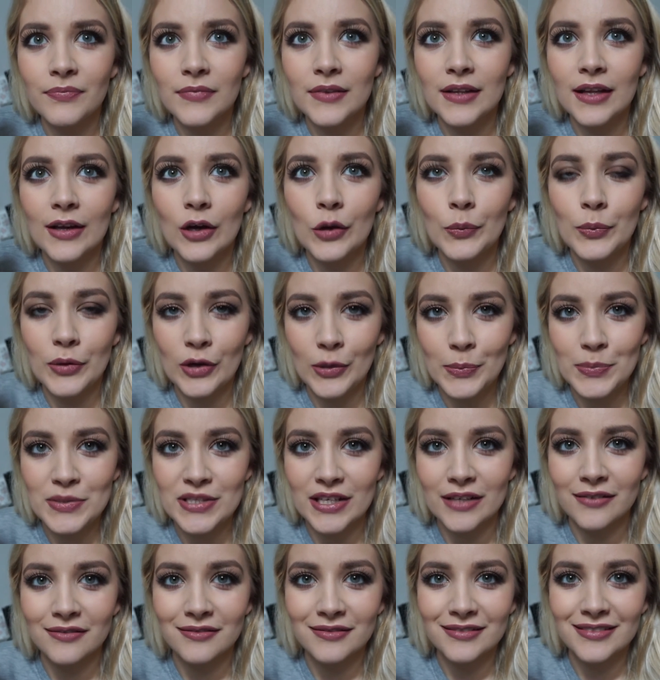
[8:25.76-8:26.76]
it'll be up
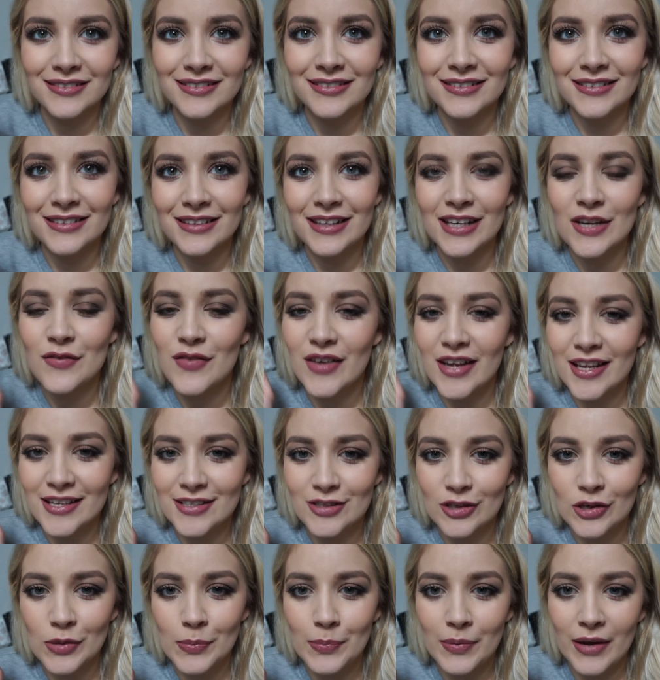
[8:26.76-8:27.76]
soon. And if it is
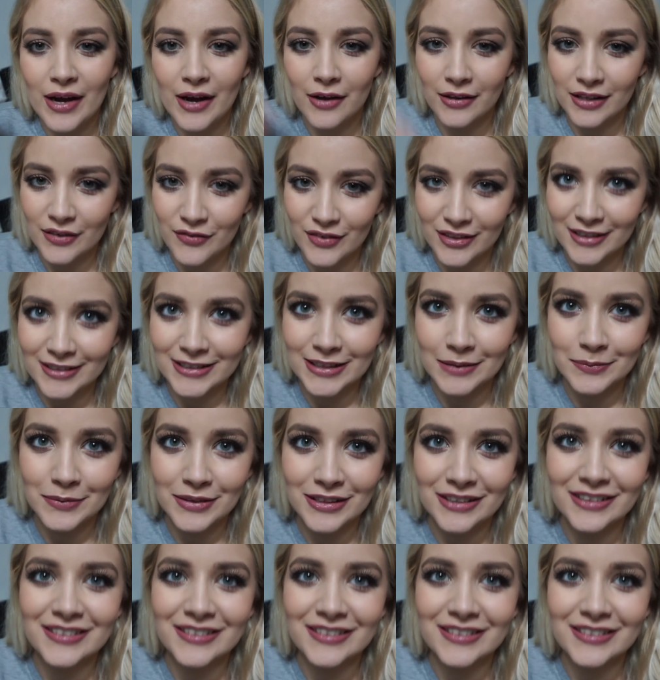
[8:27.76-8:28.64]
up, I'll leave the link down below.